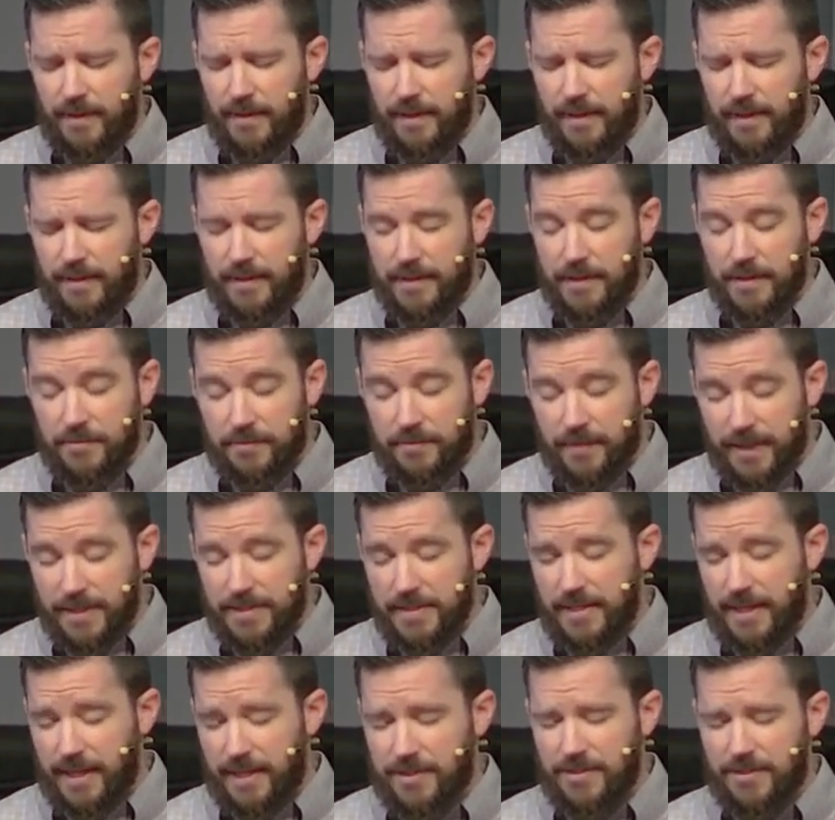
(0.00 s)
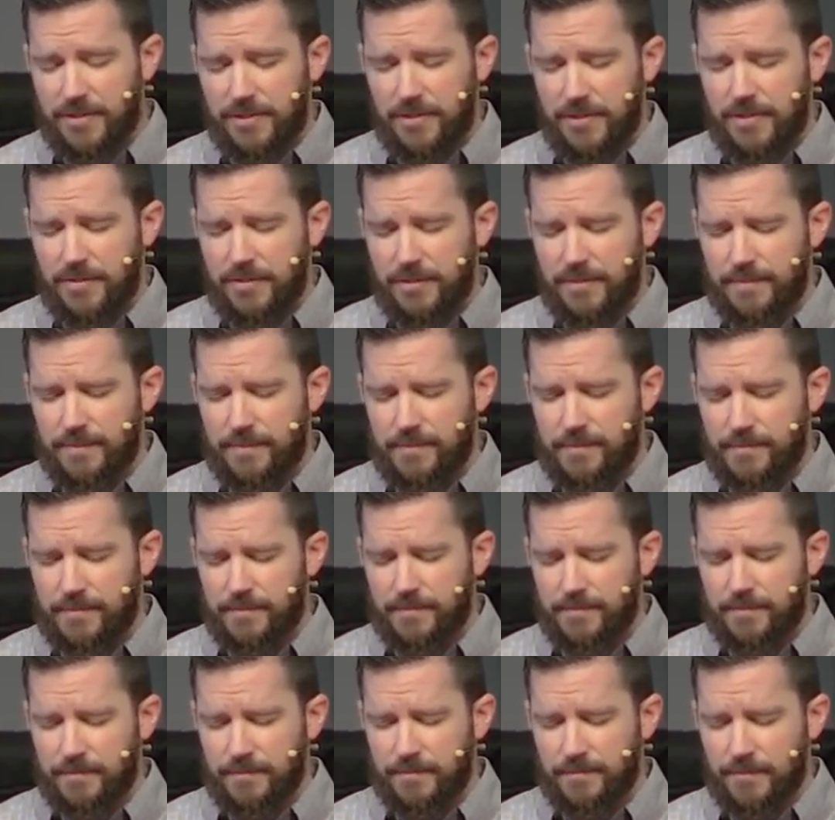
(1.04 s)
and confess that to you.
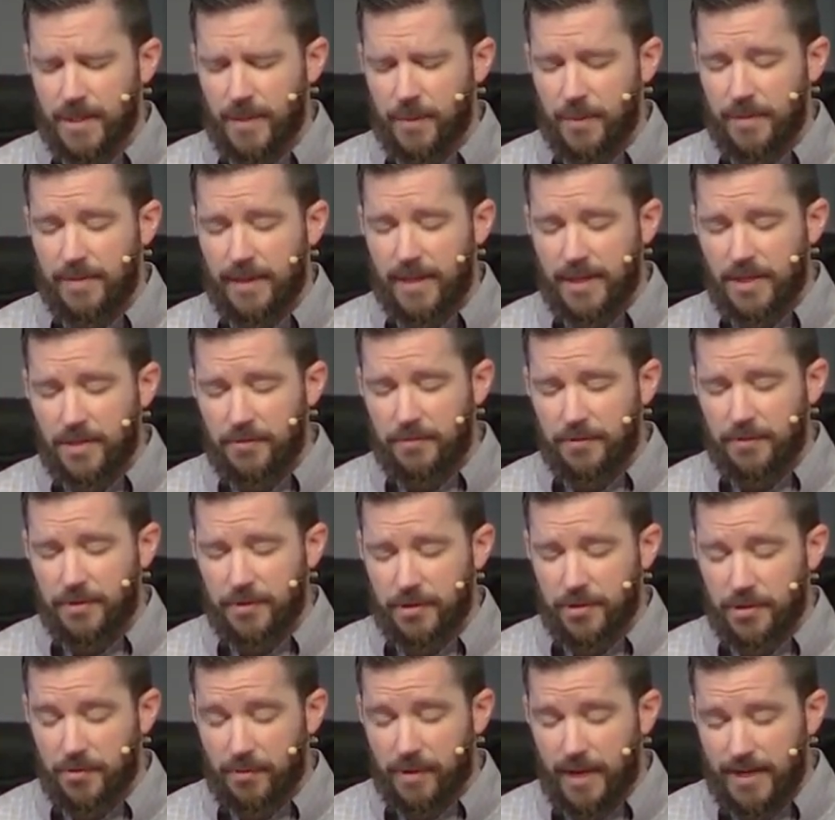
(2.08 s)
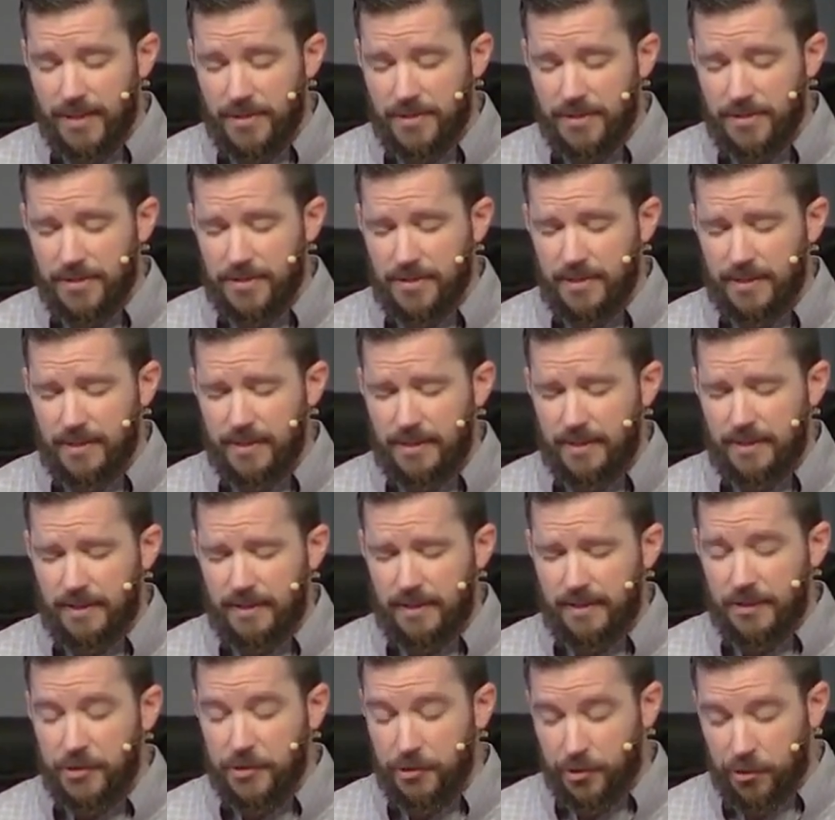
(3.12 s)
We thank you for your grace,
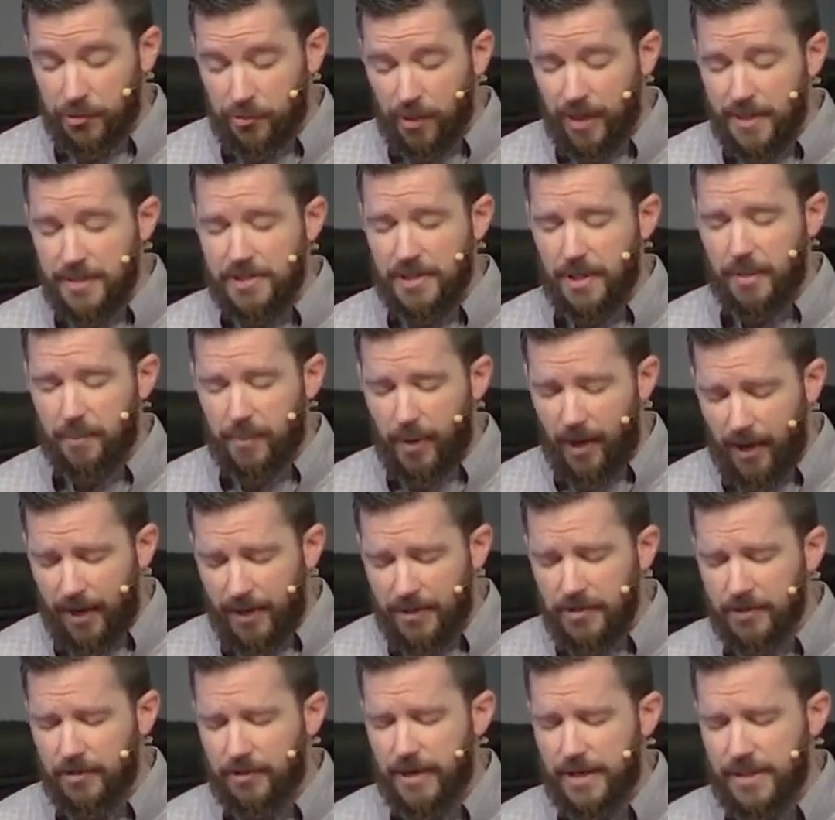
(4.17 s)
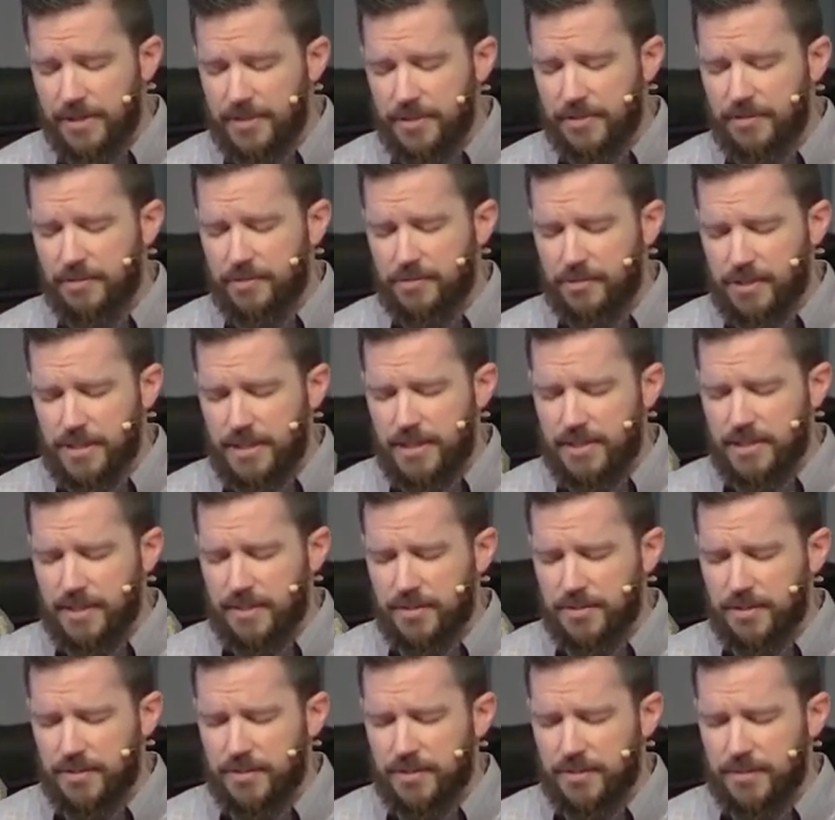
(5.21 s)
your grace upon grace through
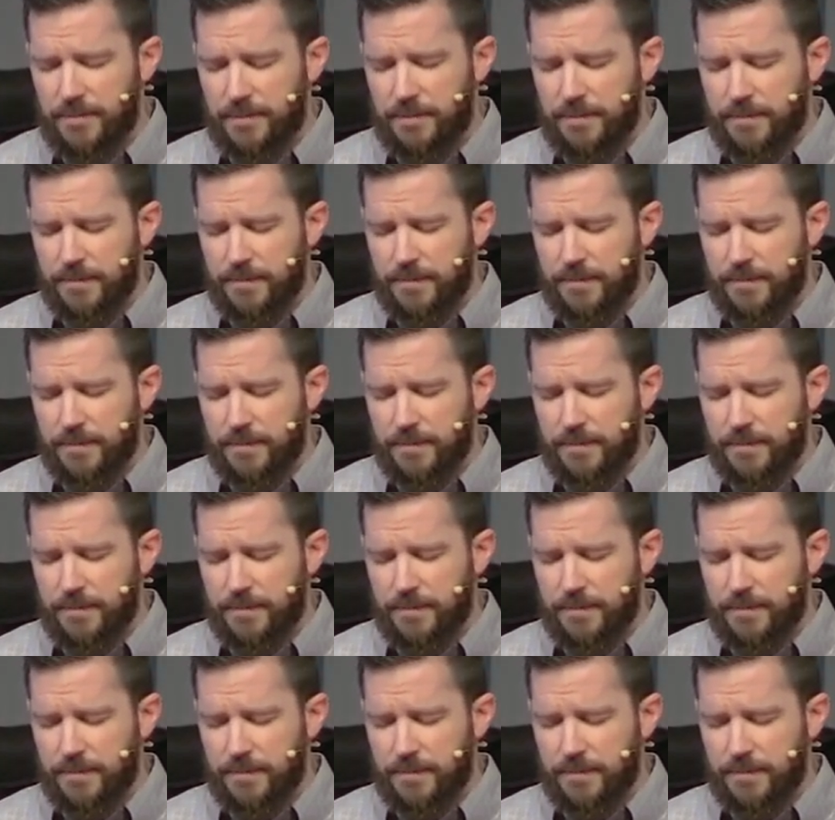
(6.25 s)
Jesus,